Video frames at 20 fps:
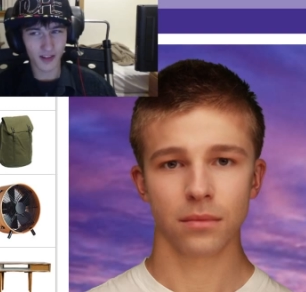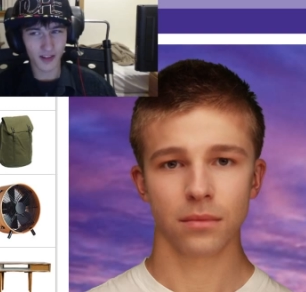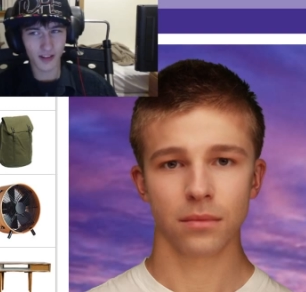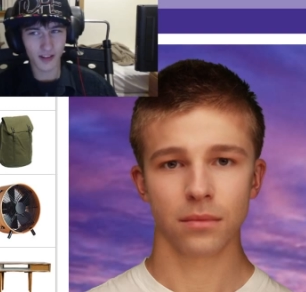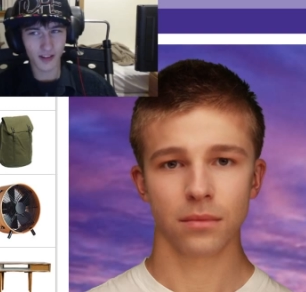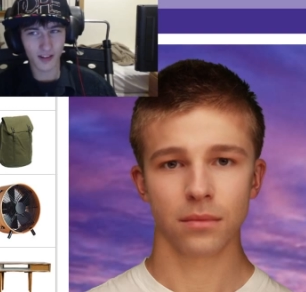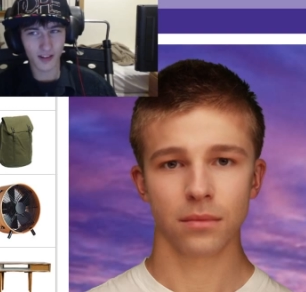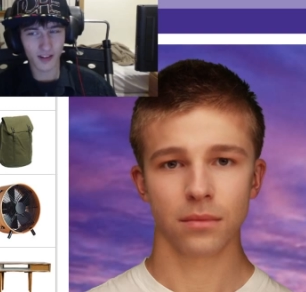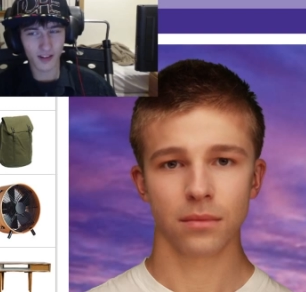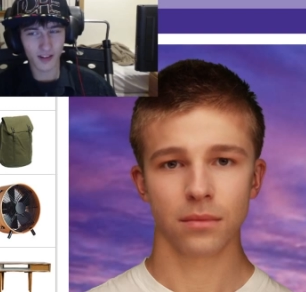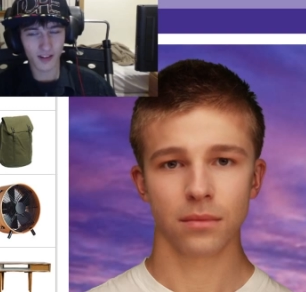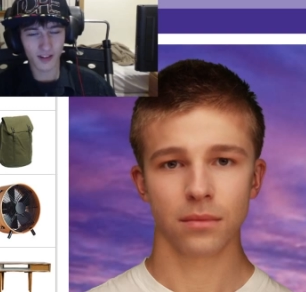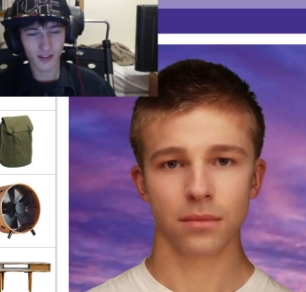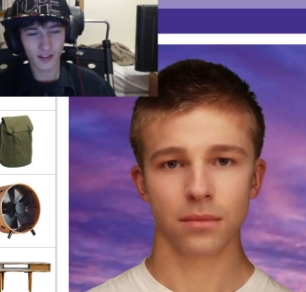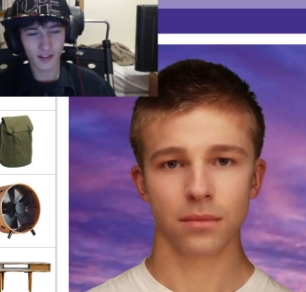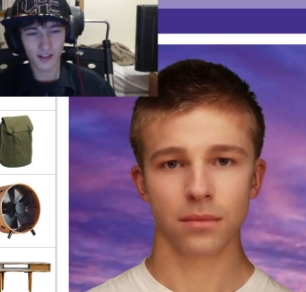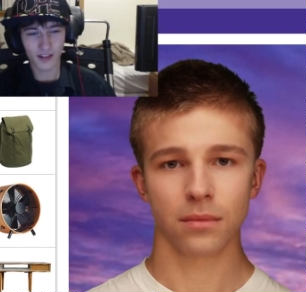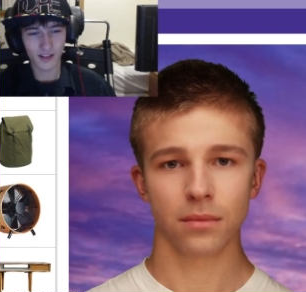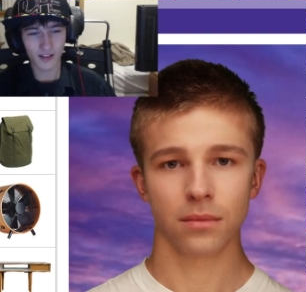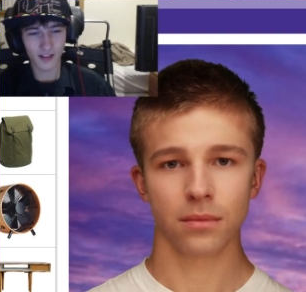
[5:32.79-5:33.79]

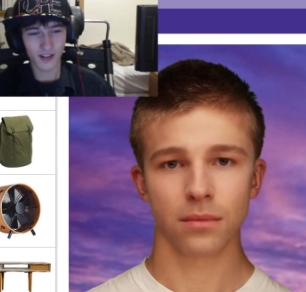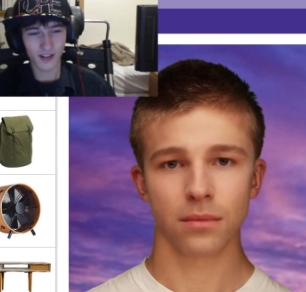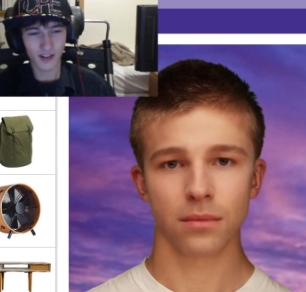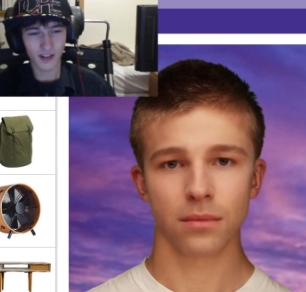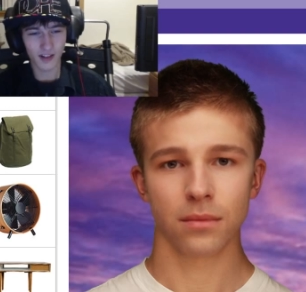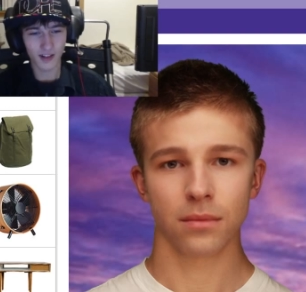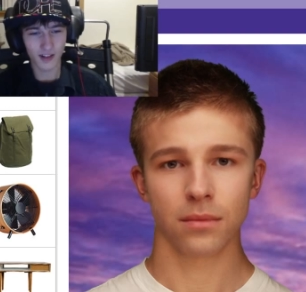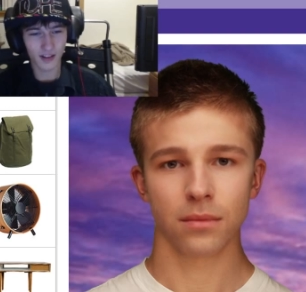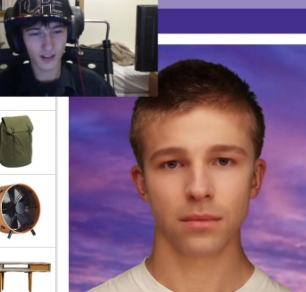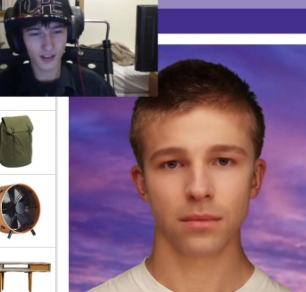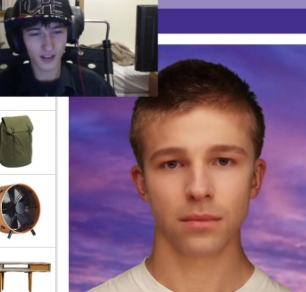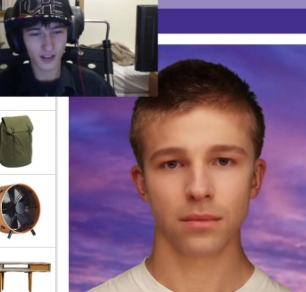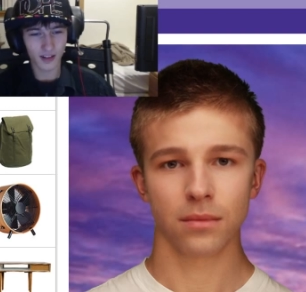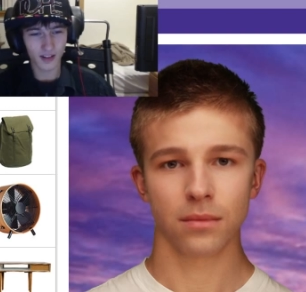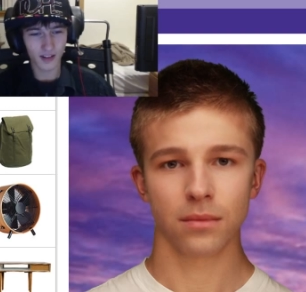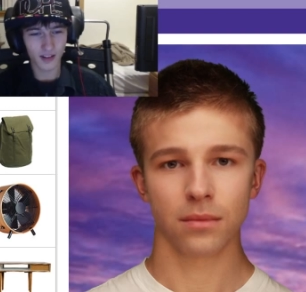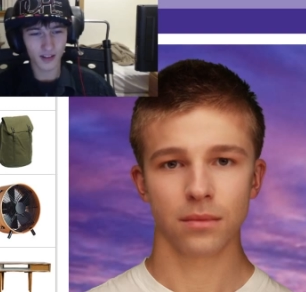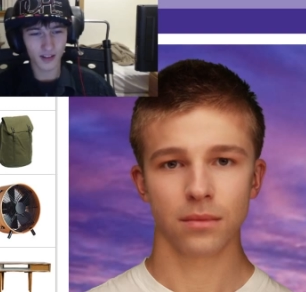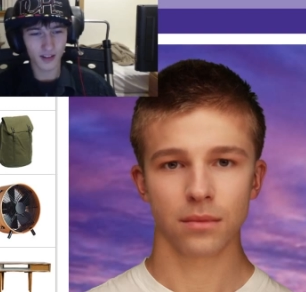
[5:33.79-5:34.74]
Nothing is said.